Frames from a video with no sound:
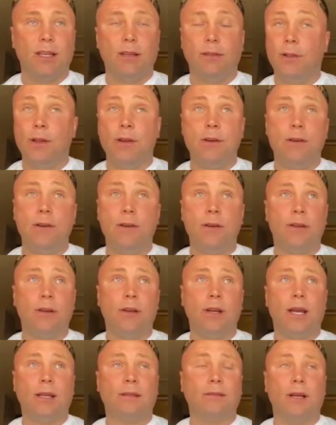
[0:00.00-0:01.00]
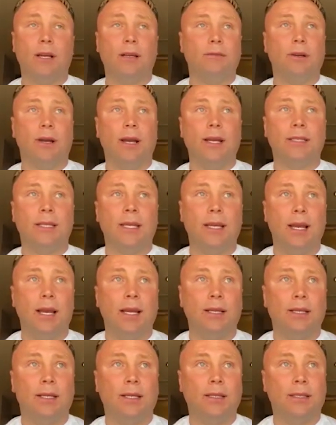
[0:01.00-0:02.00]
No, I don't know.
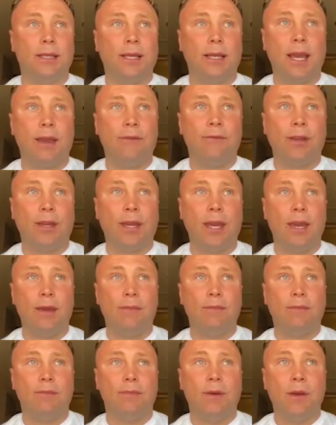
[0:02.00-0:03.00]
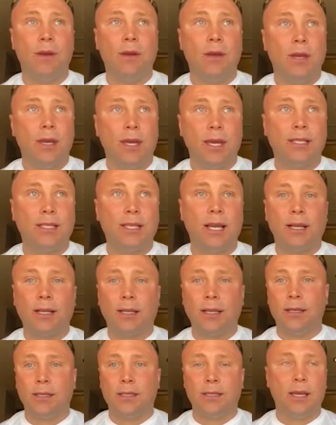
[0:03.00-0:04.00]
I take every game
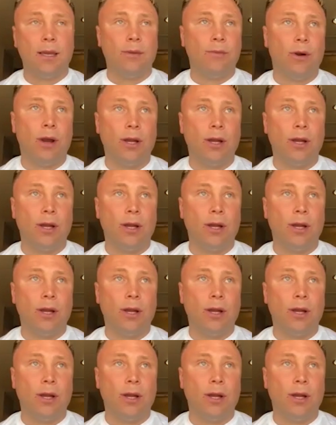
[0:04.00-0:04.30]
exactly the same.